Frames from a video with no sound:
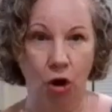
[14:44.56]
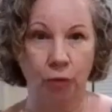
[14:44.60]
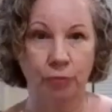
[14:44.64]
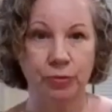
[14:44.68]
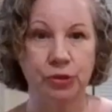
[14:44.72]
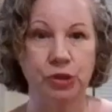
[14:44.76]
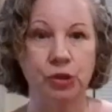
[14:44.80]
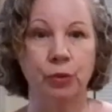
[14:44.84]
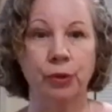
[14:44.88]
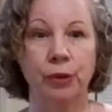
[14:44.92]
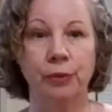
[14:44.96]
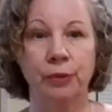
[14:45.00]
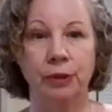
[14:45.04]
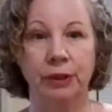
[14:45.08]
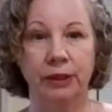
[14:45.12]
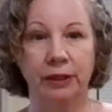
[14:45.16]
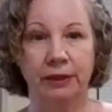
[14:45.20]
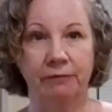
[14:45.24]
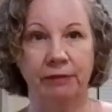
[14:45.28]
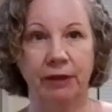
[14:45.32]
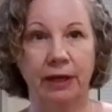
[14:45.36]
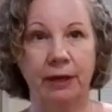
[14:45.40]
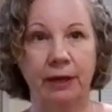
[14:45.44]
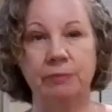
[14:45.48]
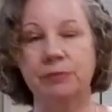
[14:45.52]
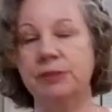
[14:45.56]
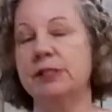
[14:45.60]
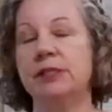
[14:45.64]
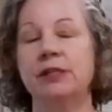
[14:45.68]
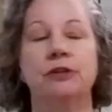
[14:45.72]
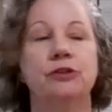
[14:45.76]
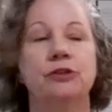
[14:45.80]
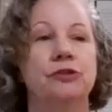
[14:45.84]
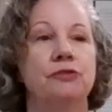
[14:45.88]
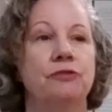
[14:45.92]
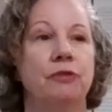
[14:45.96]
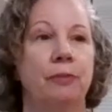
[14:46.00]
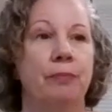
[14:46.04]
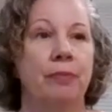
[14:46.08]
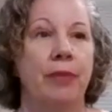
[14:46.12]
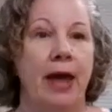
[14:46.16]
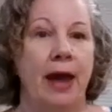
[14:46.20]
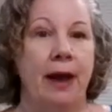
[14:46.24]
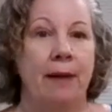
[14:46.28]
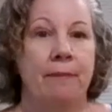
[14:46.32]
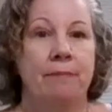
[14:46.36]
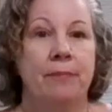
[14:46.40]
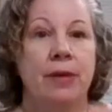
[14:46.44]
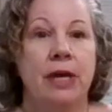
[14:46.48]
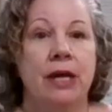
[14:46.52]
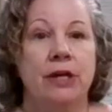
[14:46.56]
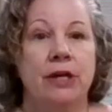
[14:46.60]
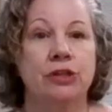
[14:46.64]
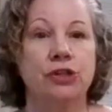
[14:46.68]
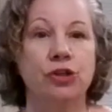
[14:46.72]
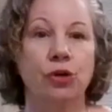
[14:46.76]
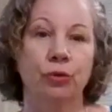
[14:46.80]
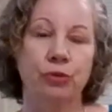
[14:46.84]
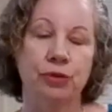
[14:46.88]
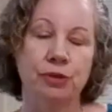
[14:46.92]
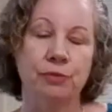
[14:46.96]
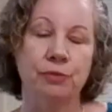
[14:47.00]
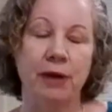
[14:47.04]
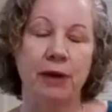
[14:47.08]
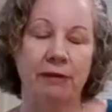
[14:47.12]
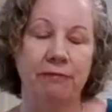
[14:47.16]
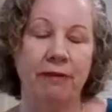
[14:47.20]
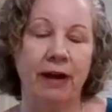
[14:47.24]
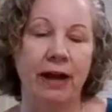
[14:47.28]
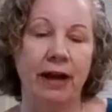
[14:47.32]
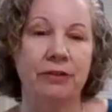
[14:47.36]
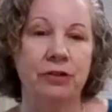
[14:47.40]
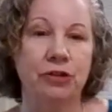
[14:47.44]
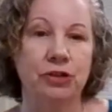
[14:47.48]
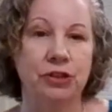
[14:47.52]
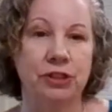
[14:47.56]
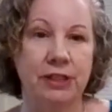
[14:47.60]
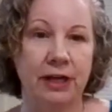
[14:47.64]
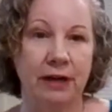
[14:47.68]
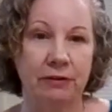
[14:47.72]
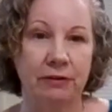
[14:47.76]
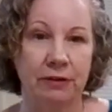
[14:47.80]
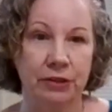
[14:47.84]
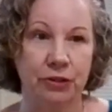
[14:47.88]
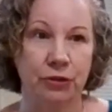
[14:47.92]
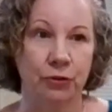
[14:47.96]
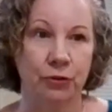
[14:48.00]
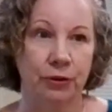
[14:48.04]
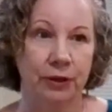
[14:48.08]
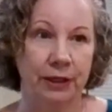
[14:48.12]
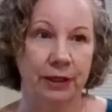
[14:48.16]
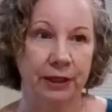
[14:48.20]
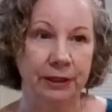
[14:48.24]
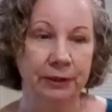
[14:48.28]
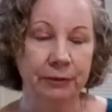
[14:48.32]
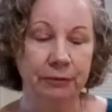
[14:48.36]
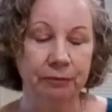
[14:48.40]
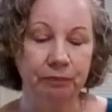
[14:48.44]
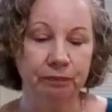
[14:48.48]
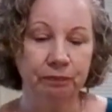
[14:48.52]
so we were living upstairs from them. So it was my father's territory.